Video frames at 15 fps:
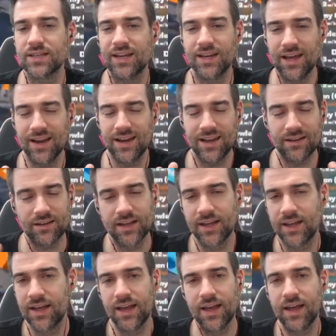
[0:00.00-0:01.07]
And
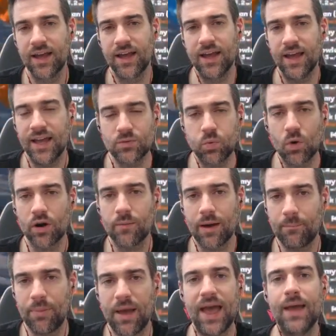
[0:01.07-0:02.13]
it's one of
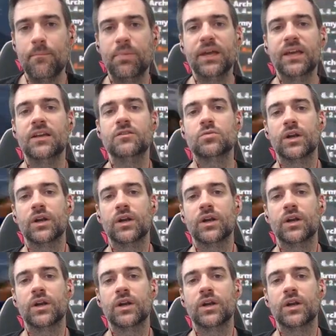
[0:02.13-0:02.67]
my pet peeves